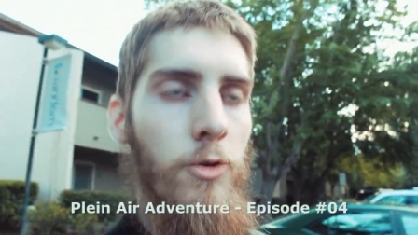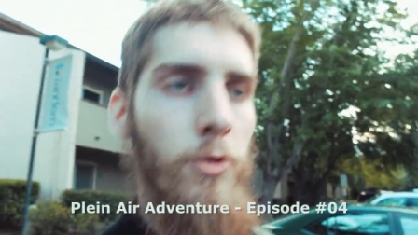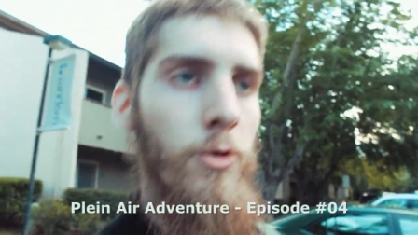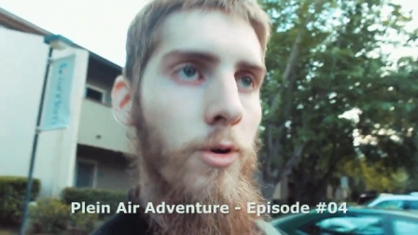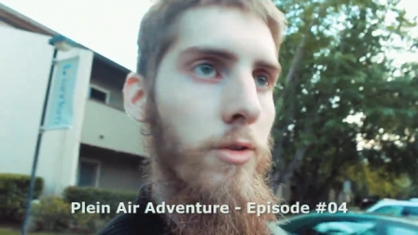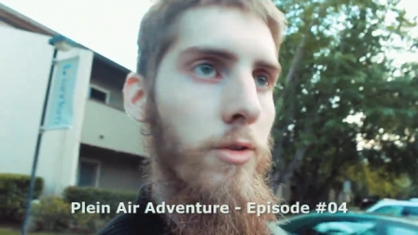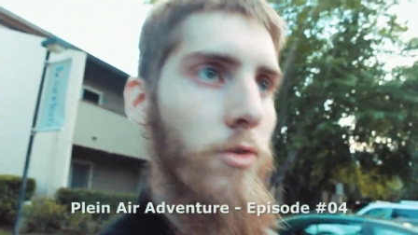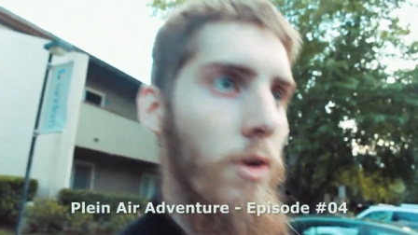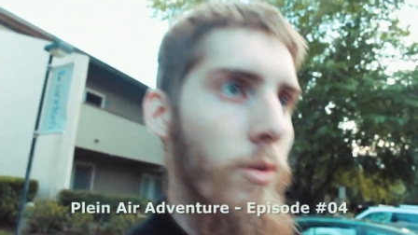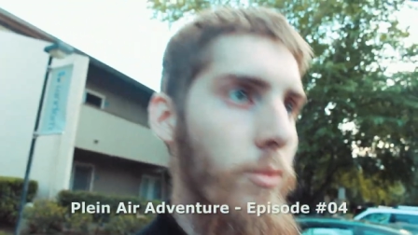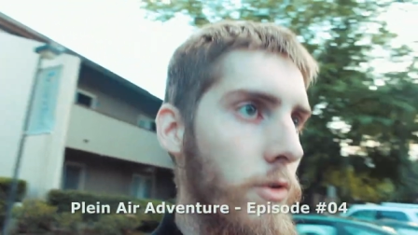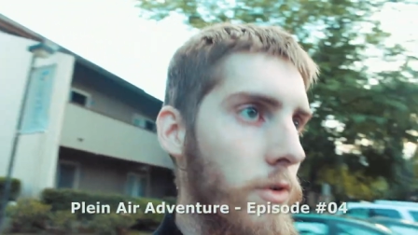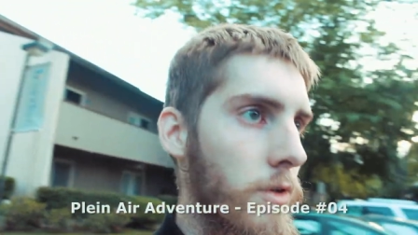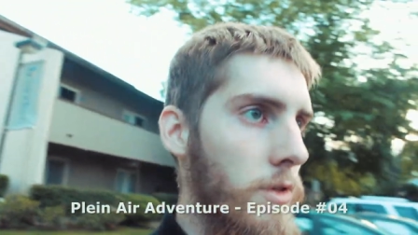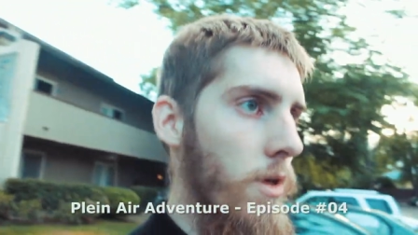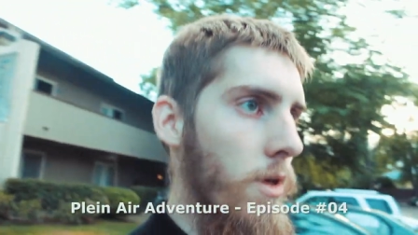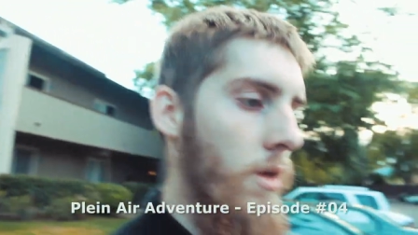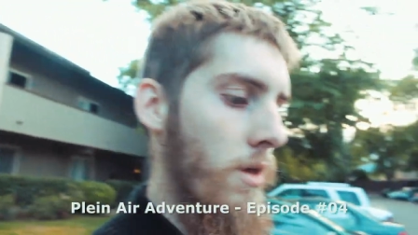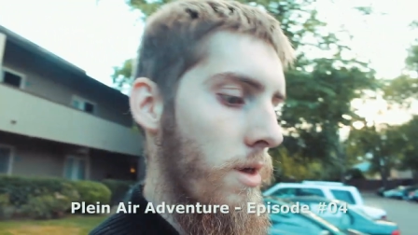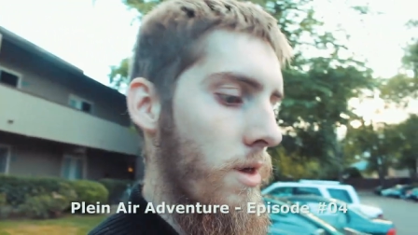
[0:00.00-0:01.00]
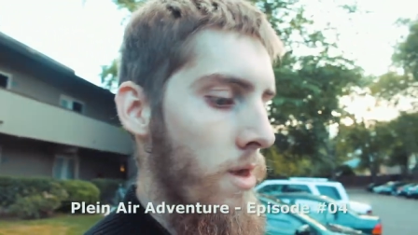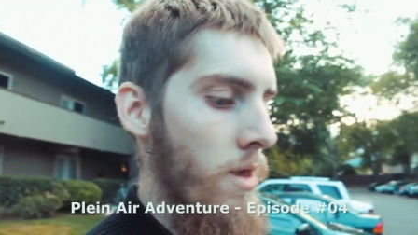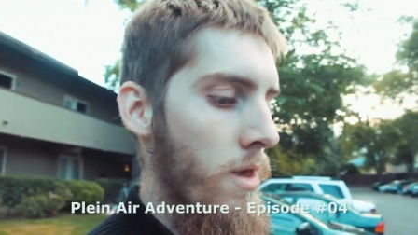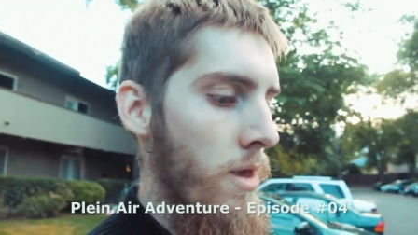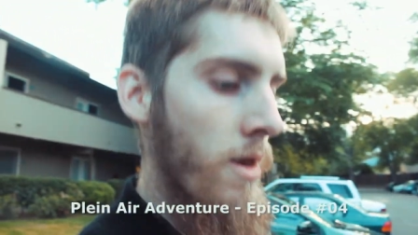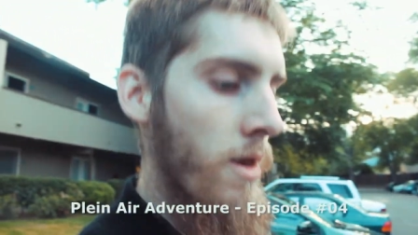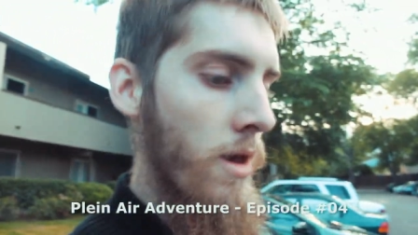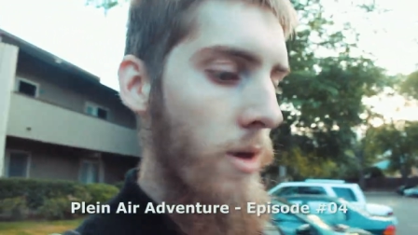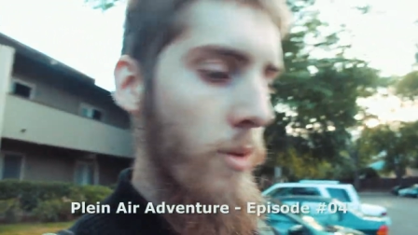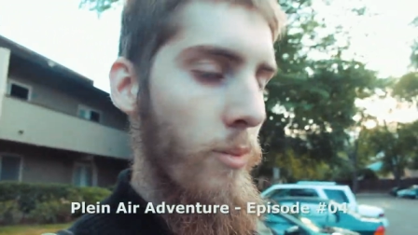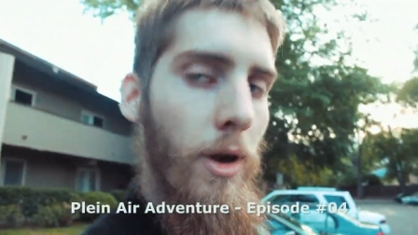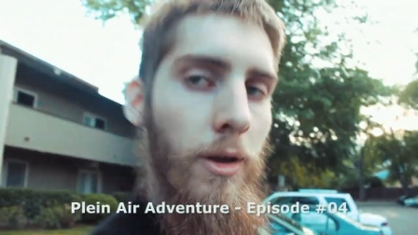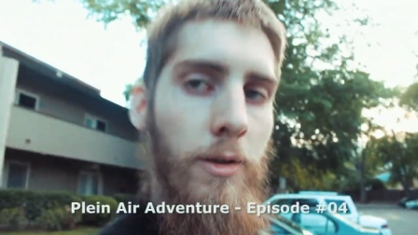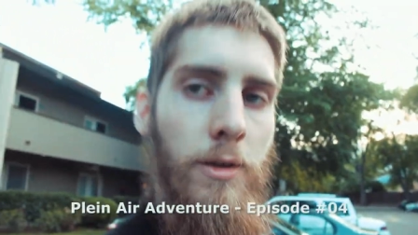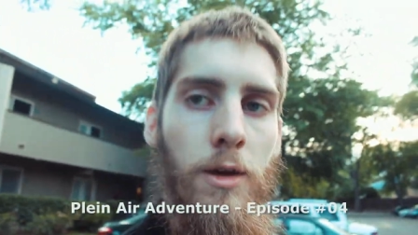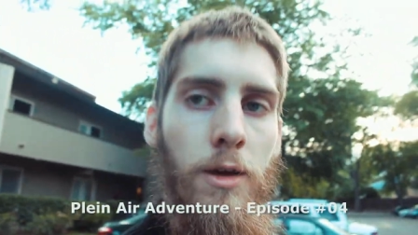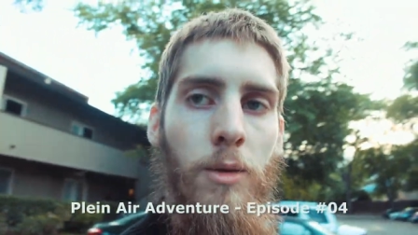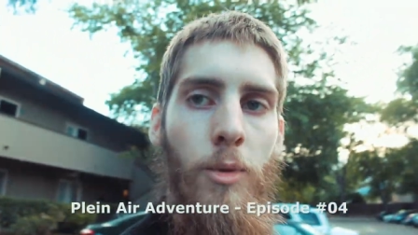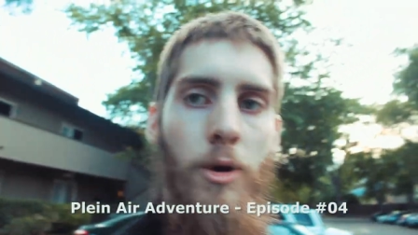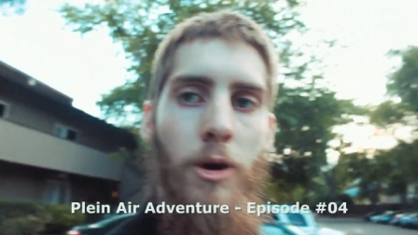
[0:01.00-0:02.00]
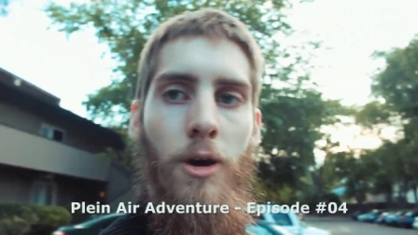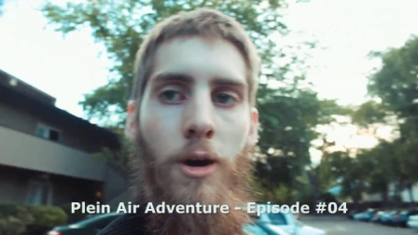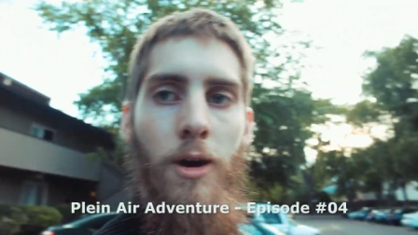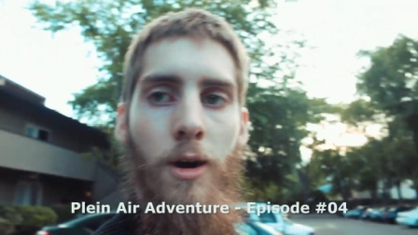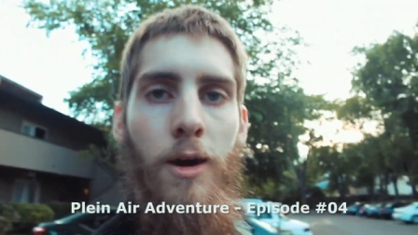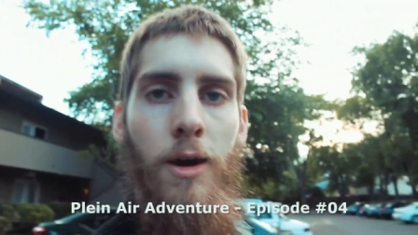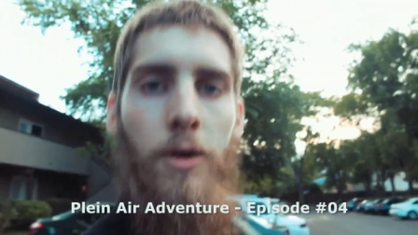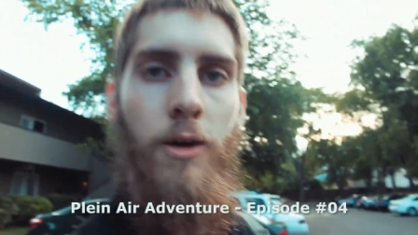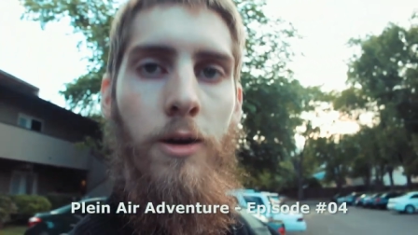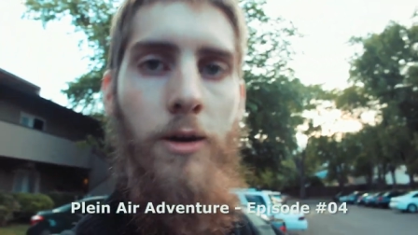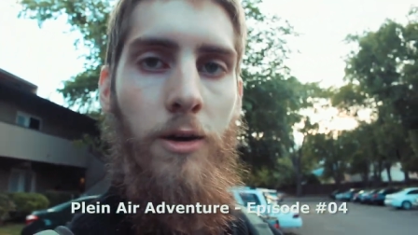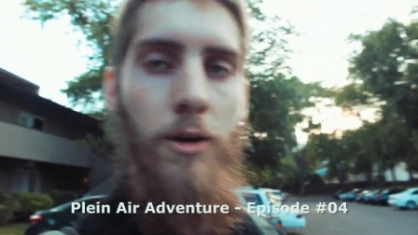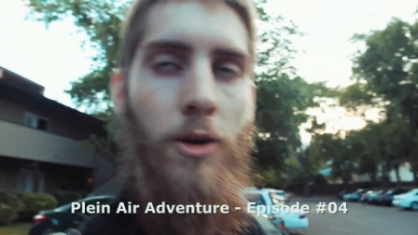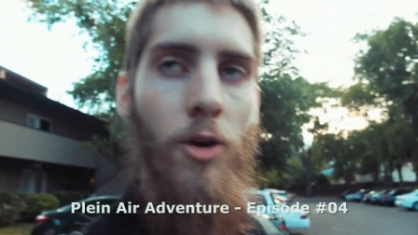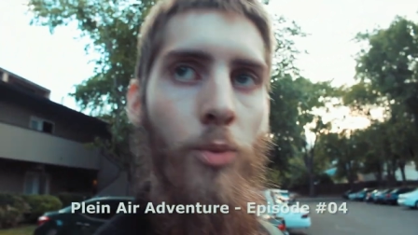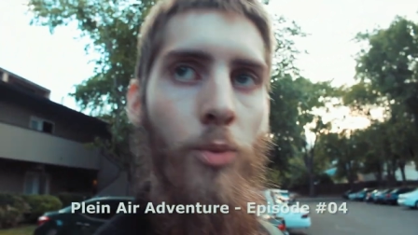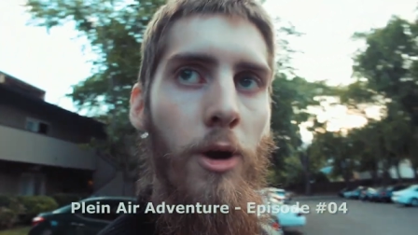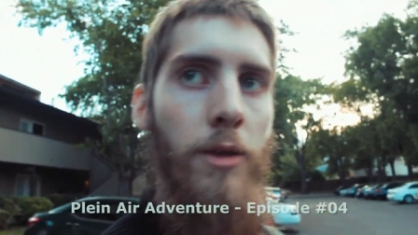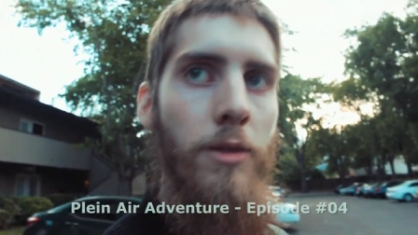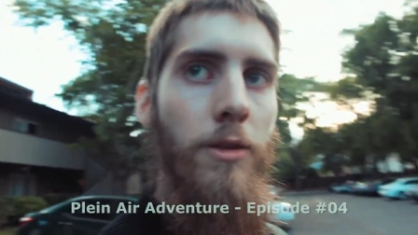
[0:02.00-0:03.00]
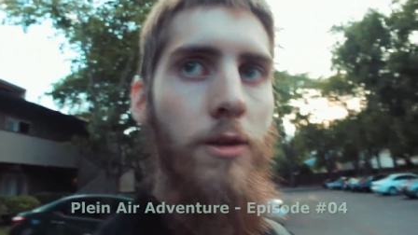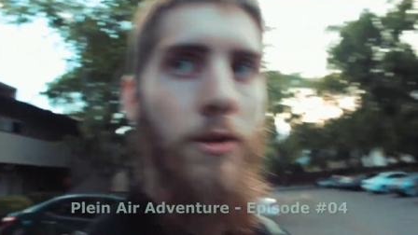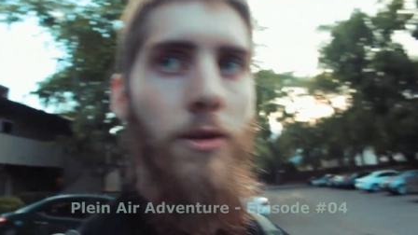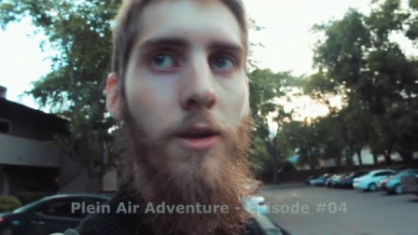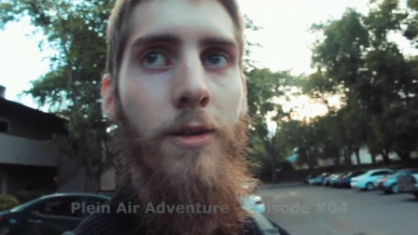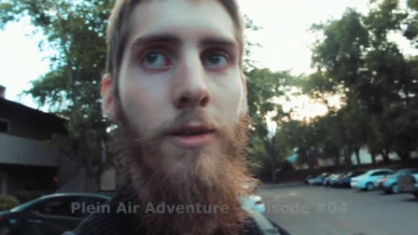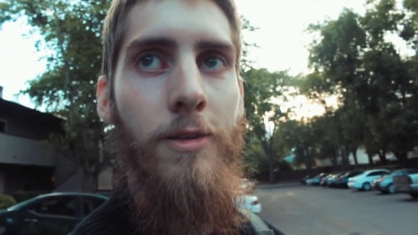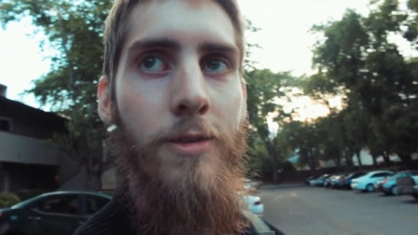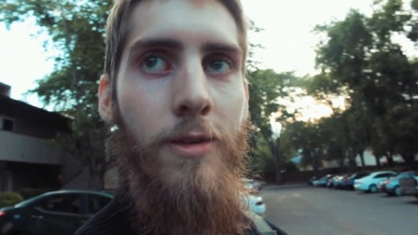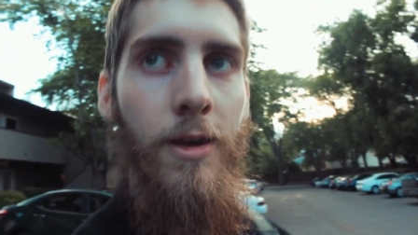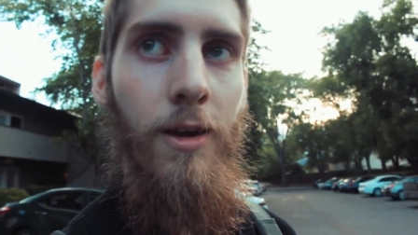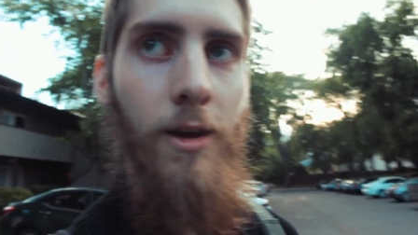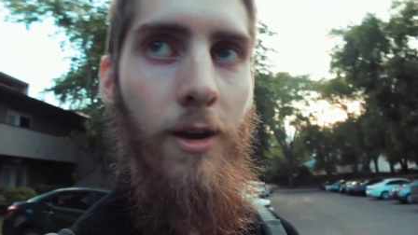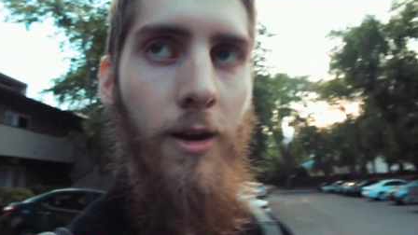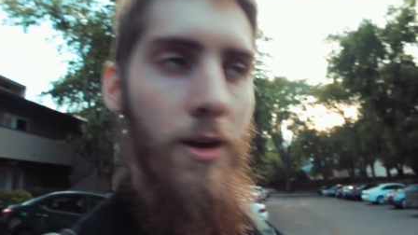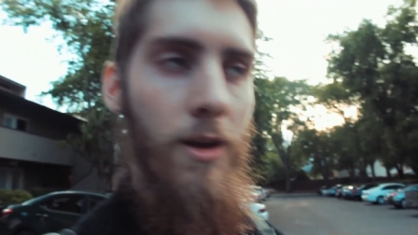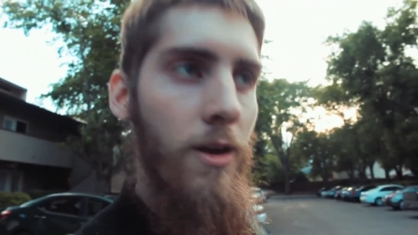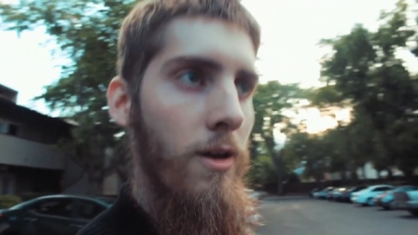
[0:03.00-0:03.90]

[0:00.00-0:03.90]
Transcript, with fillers: to it, so I'm just about to get in my car. Gonna go paint the sunset.